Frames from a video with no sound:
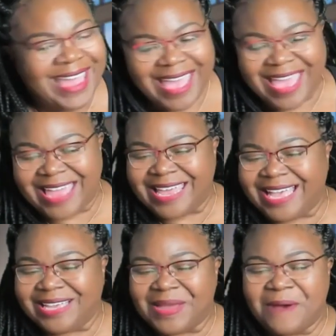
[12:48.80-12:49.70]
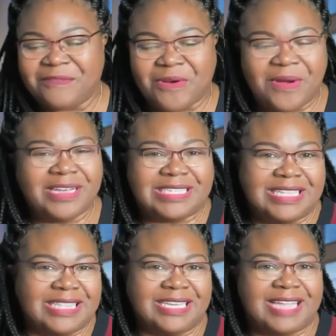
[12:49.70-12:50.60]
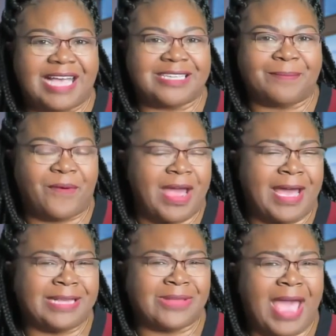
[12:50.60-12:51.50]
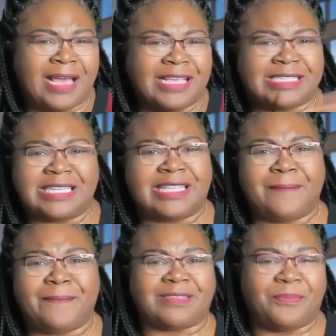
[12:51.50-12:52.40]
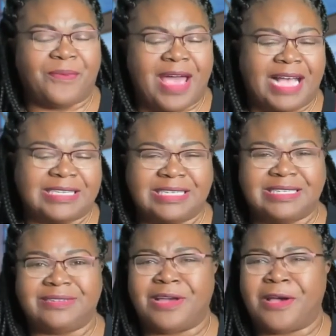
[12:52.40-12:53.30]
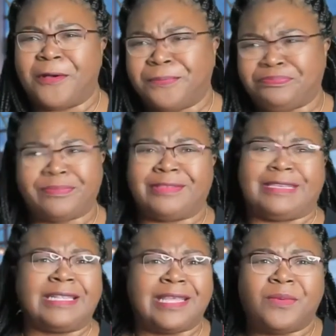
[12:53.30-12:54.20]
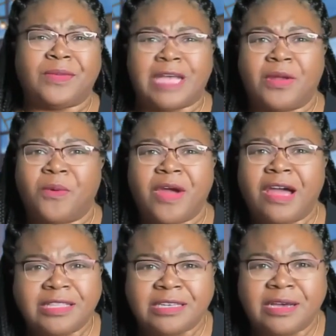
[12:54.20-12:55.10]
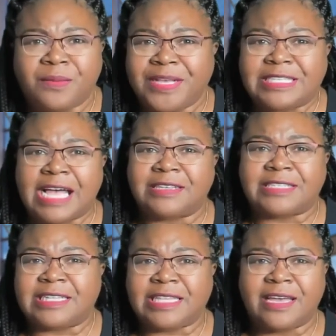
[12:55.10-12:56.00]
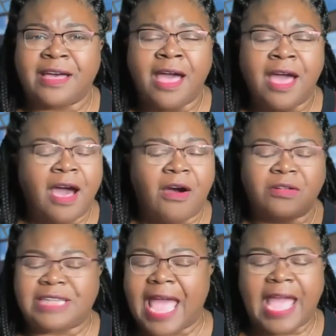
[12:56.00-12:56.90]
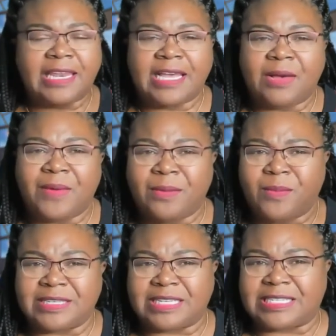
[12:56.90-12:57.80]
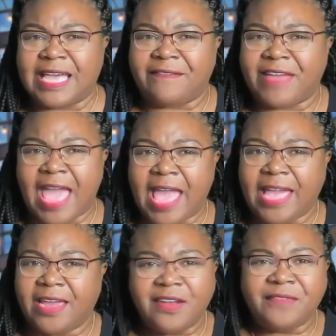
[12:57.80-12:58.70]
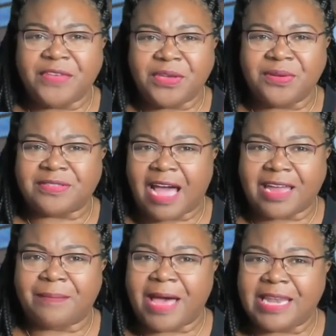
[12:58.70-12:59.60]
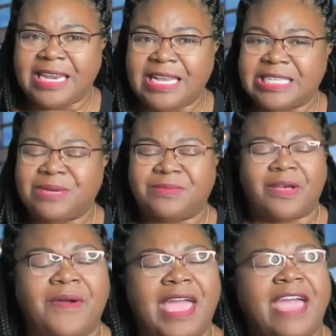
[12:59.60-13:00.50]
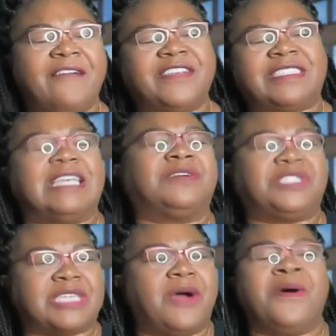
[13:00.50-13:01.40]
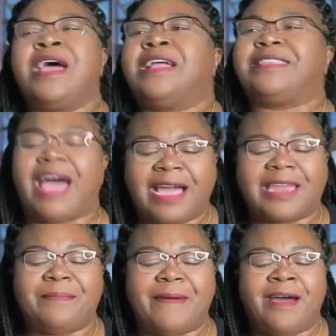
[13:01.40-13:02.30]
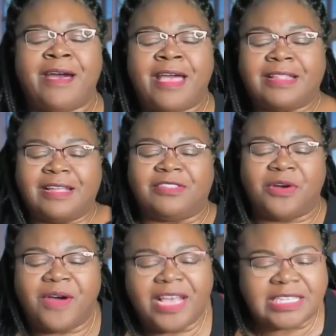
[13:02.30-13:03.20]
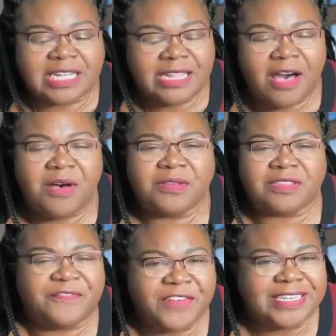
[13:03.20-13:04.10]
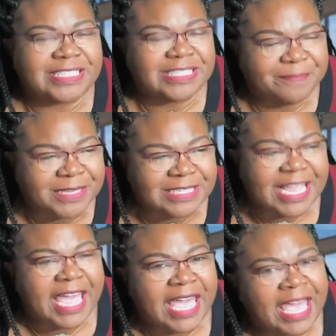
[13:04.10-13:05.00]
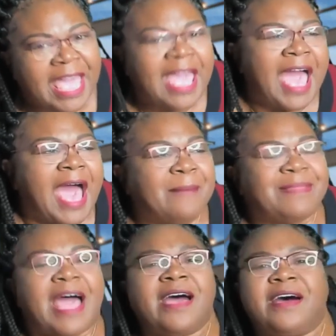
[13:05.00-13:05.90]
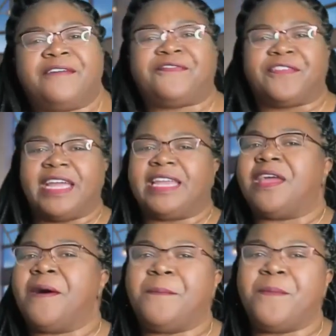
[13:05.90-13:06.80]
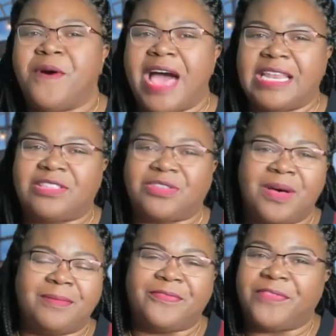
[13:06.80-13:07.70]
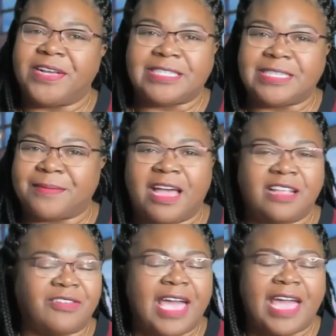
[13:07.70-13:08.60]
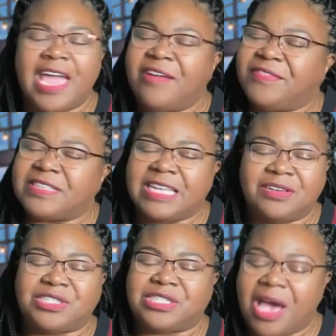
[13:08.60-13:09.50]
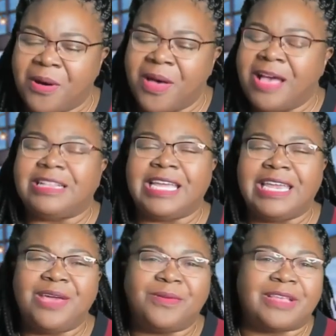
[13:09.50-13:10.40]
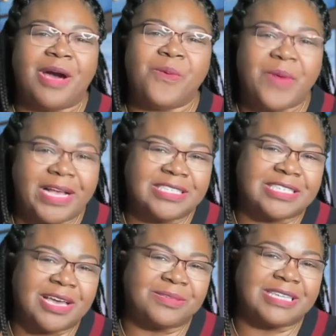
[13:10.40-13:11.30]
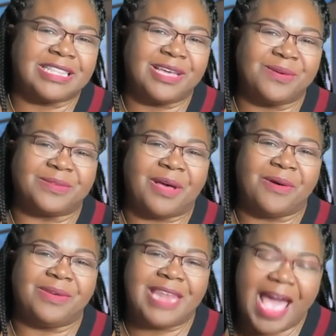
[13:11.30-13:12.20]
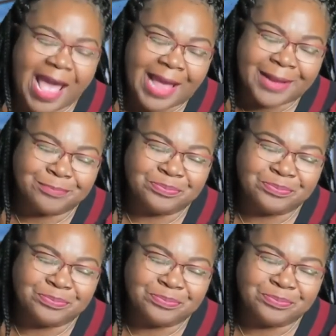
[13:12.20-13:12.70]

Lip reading: And then, of course, Cynthia's not surprised. How could Cynthia be surprised? Because, Cynthia was on a world tour. We saw Cynthia on dang near, what was it, 7, 8 interviews talking about Nene. She was on every single show talking about the door is closed, the friendship is dead, I'm not her friend no more, how to tore up the friendship contract. Every single show. Nene was on 1 show, Cynthia was on 9.